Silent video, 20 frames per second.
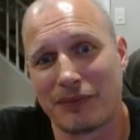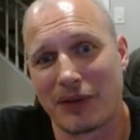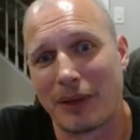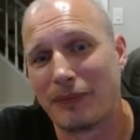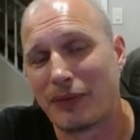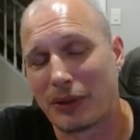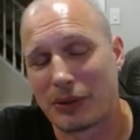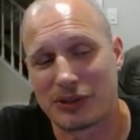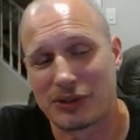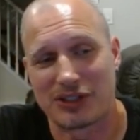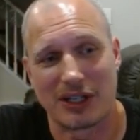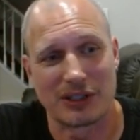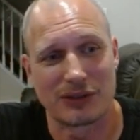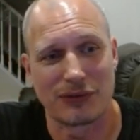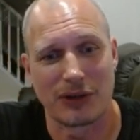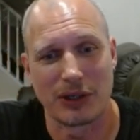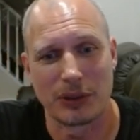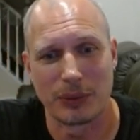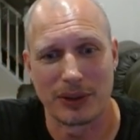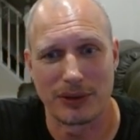very
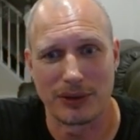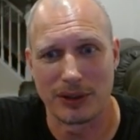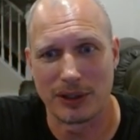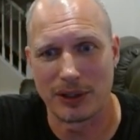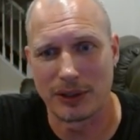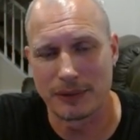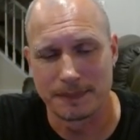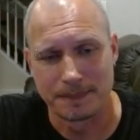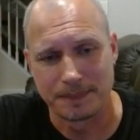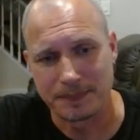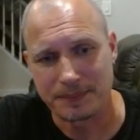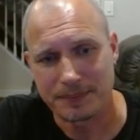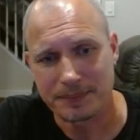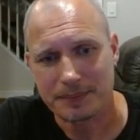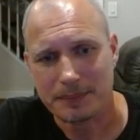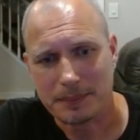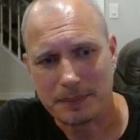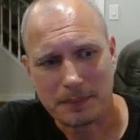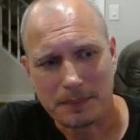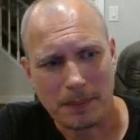satisfied with, you know.
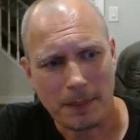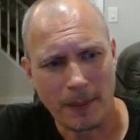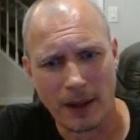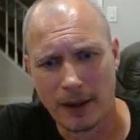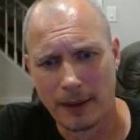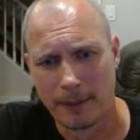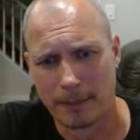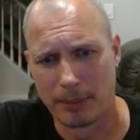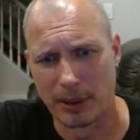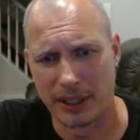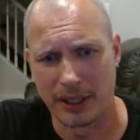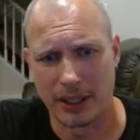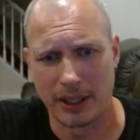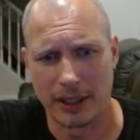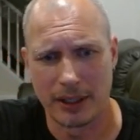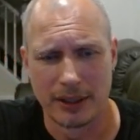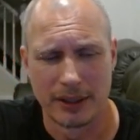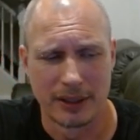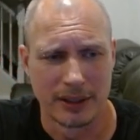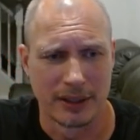
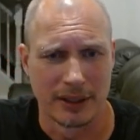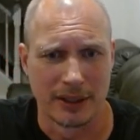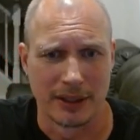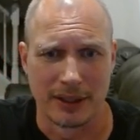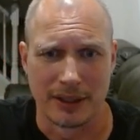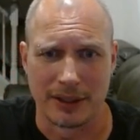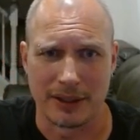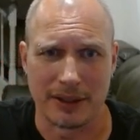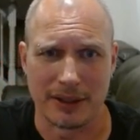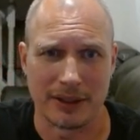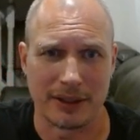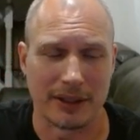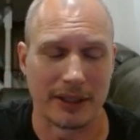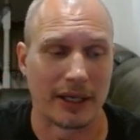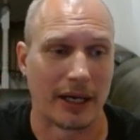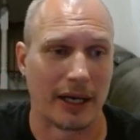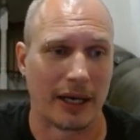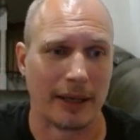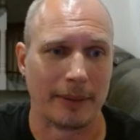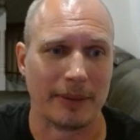But
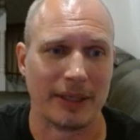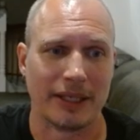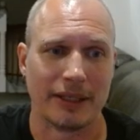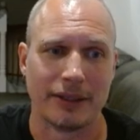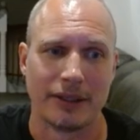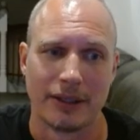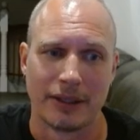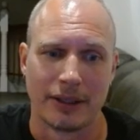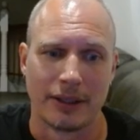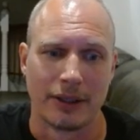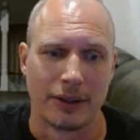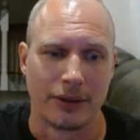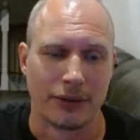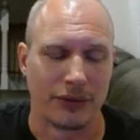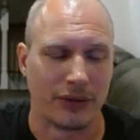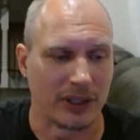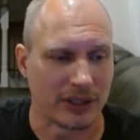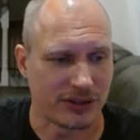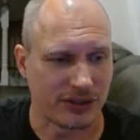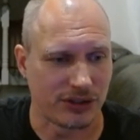yeah, I mean,
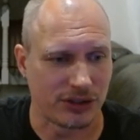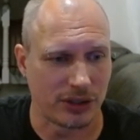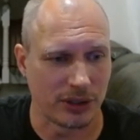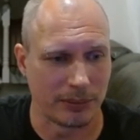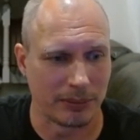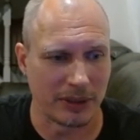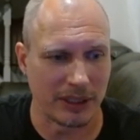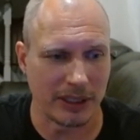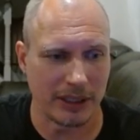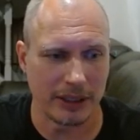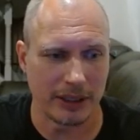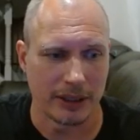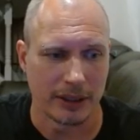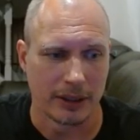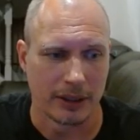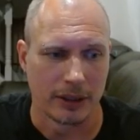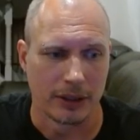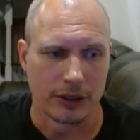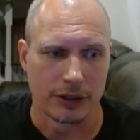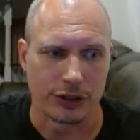this to me,
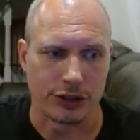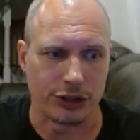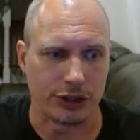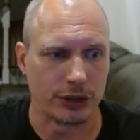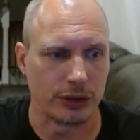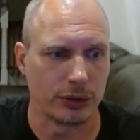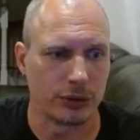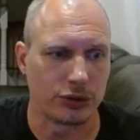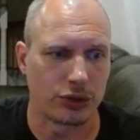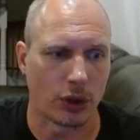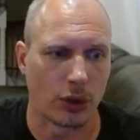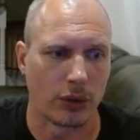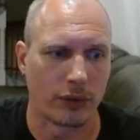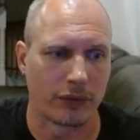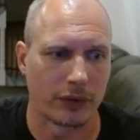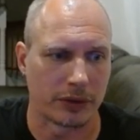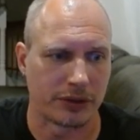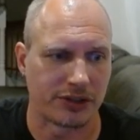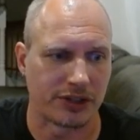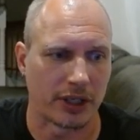huge
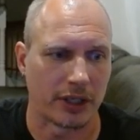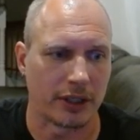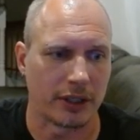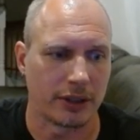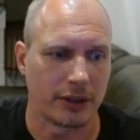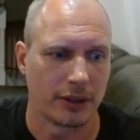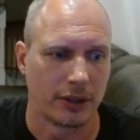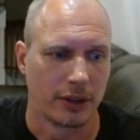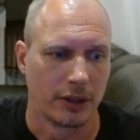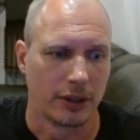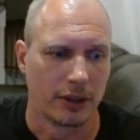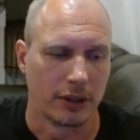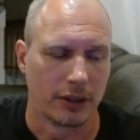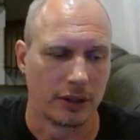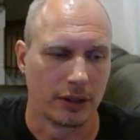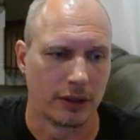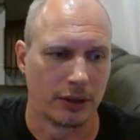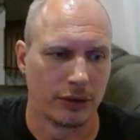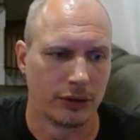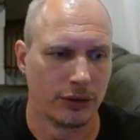oversight.
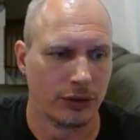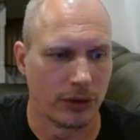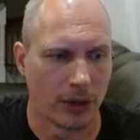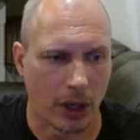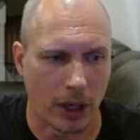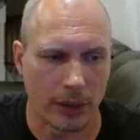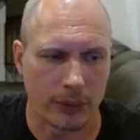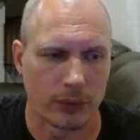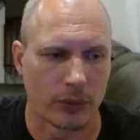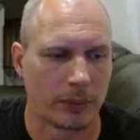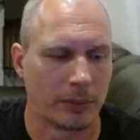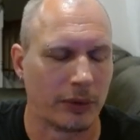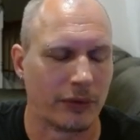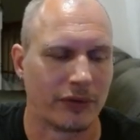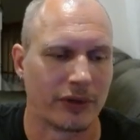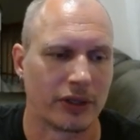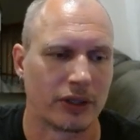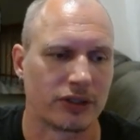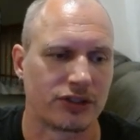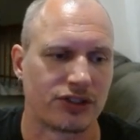Not
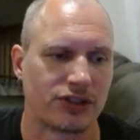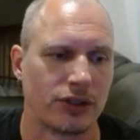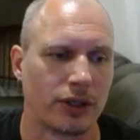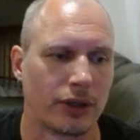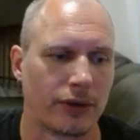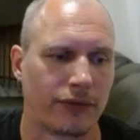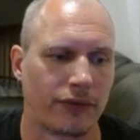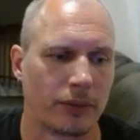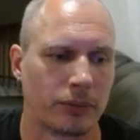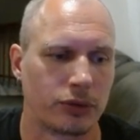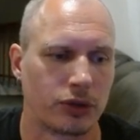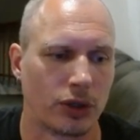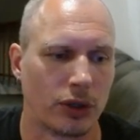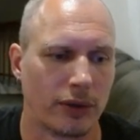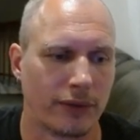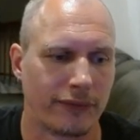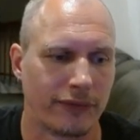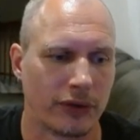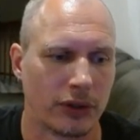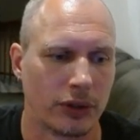removing the Snare from
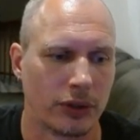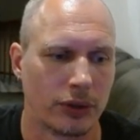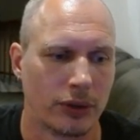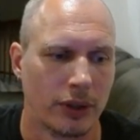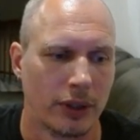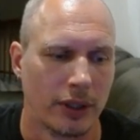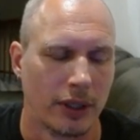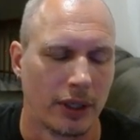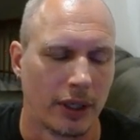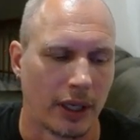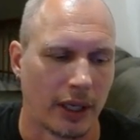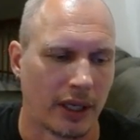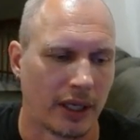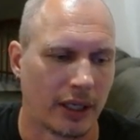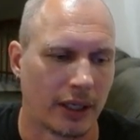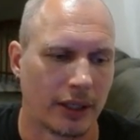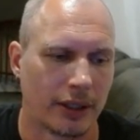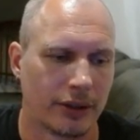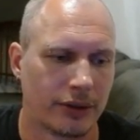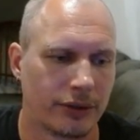TOFU
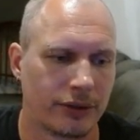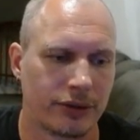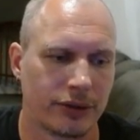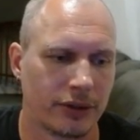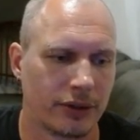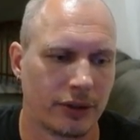and